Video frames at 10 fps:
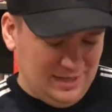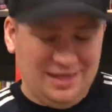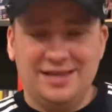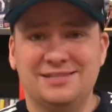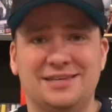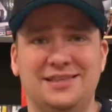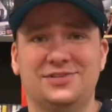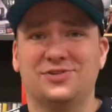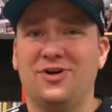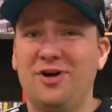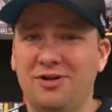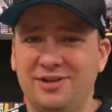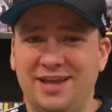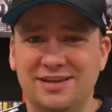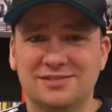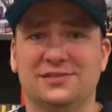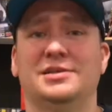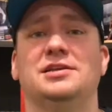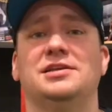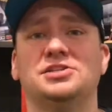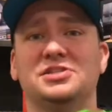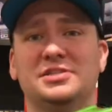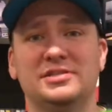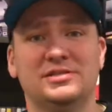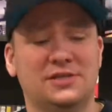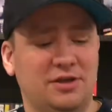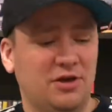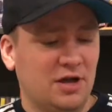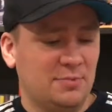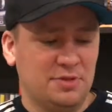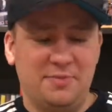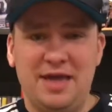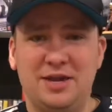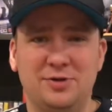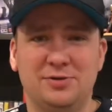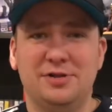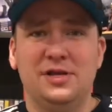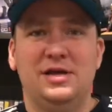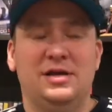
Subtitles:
Like I said, these are all in excellent condition. They all come with a manual.